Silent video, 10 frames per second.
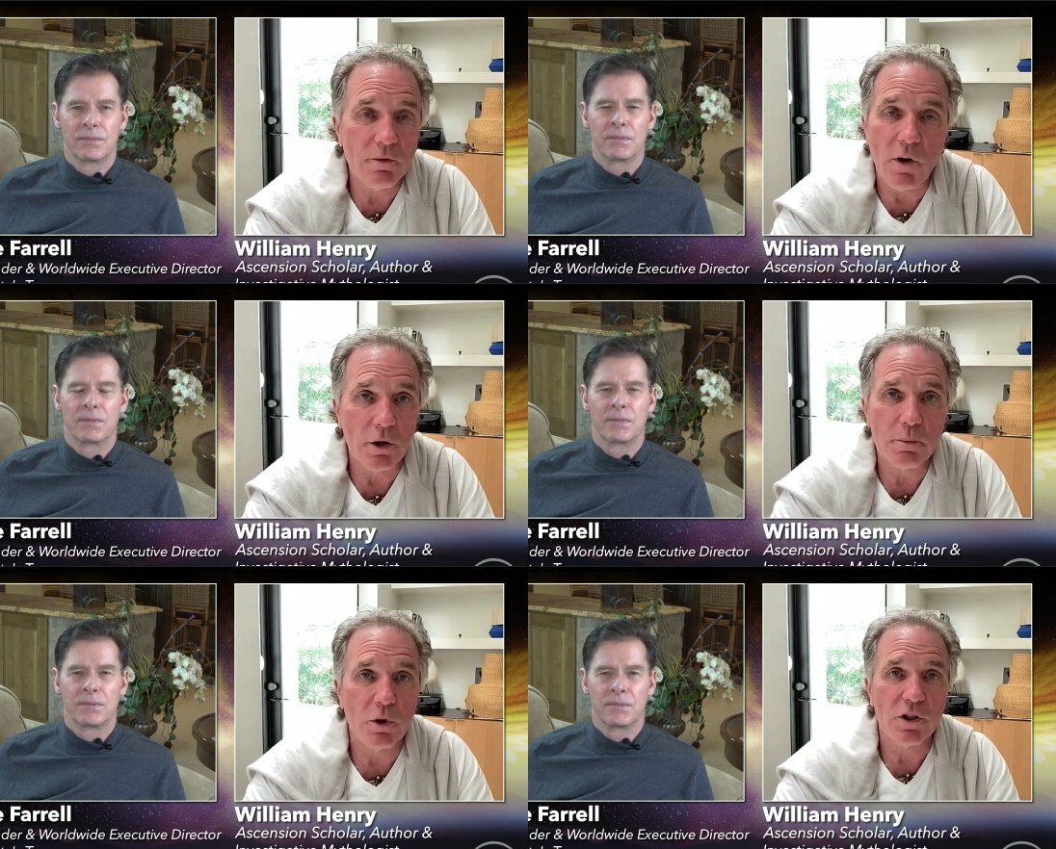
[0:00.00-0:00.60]

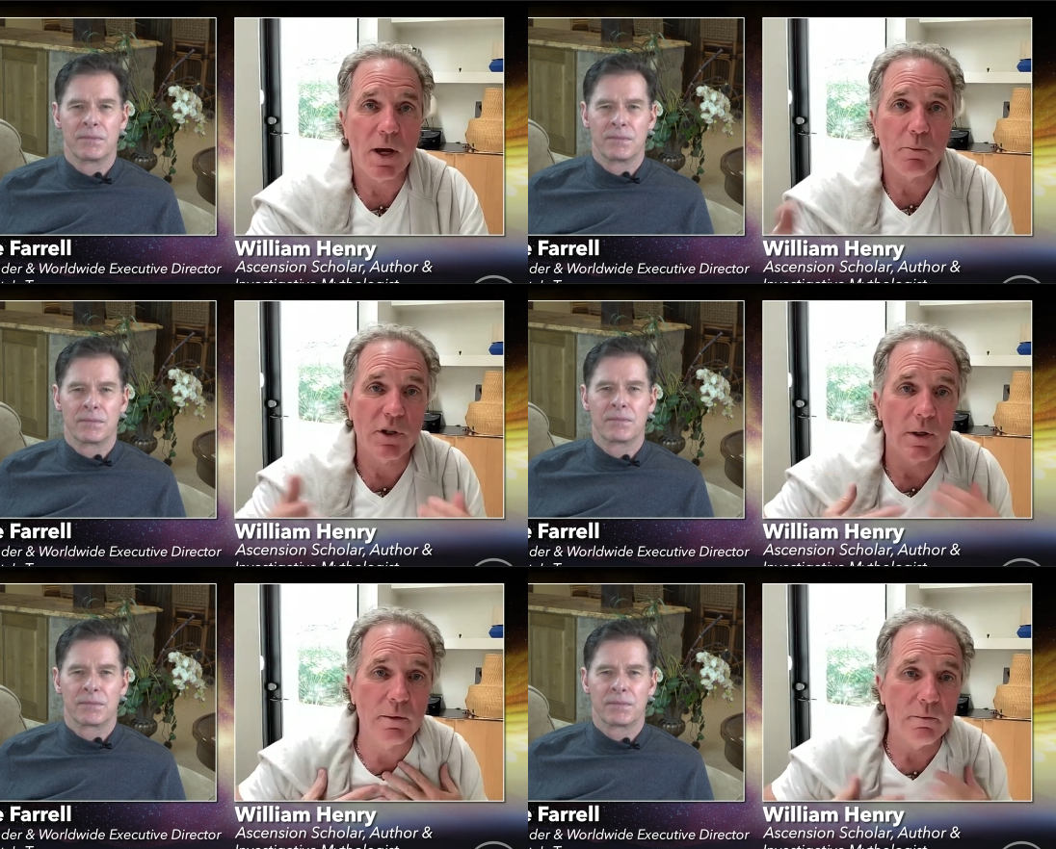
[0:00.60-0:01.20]
Speaker 1: false
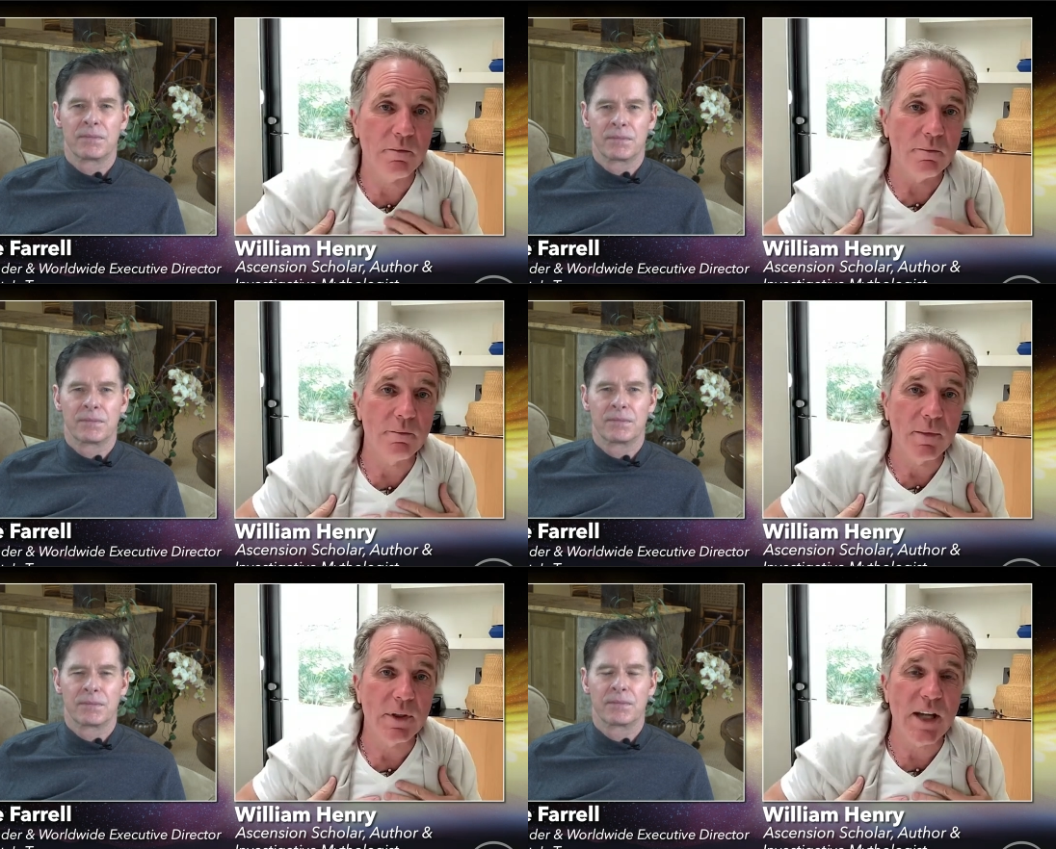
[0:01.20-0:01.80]
perception,
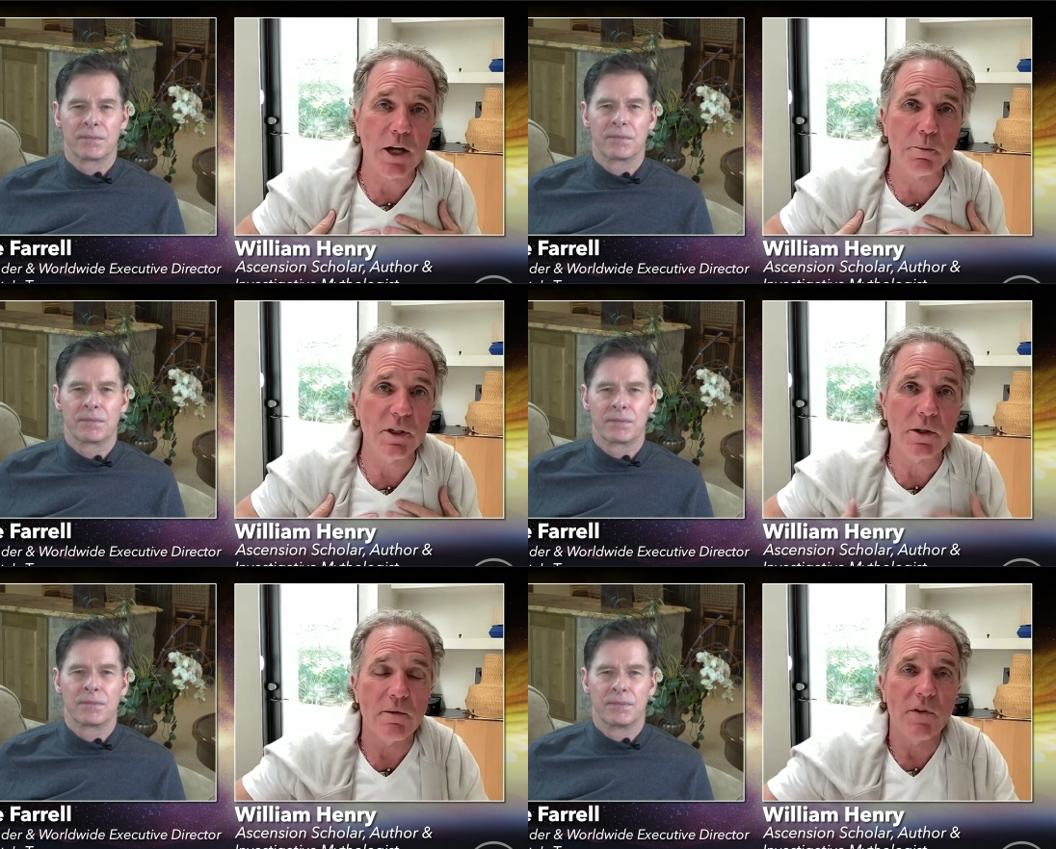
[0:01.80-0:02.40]
attachment
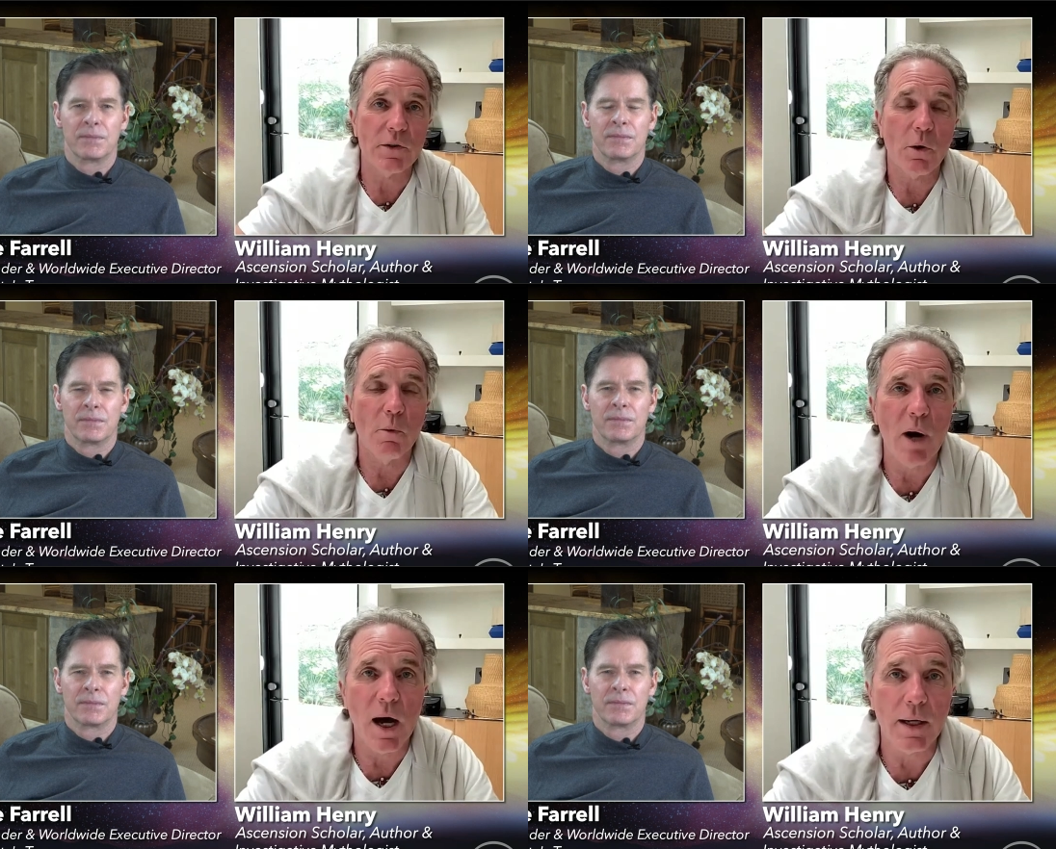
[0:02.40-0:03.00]
to the physical
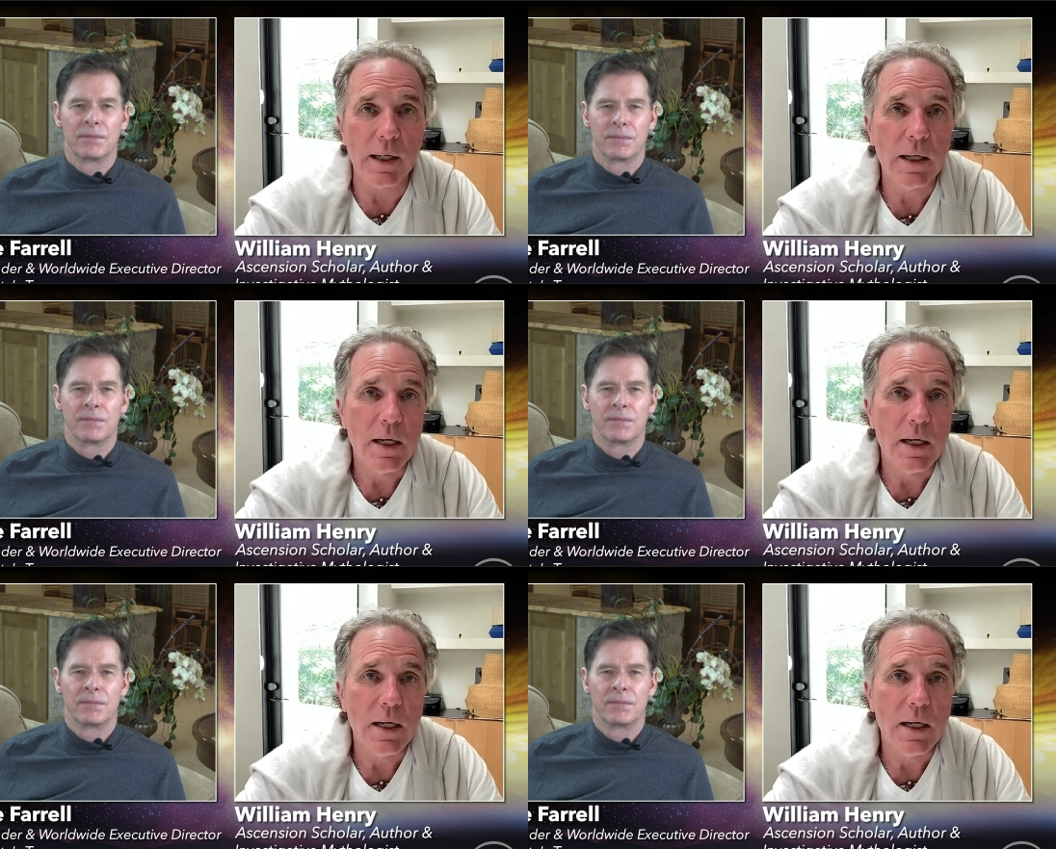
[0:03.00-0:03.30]
body